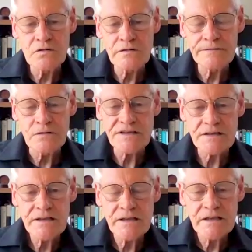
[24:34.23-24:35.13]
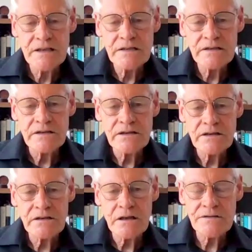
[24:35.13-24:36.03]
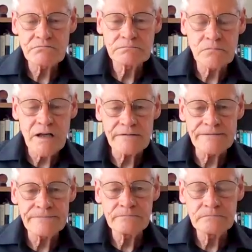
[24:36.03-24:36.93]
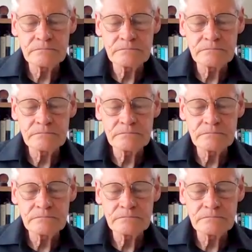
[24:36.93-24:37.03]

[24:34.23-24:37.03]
waterfalls. And I was one of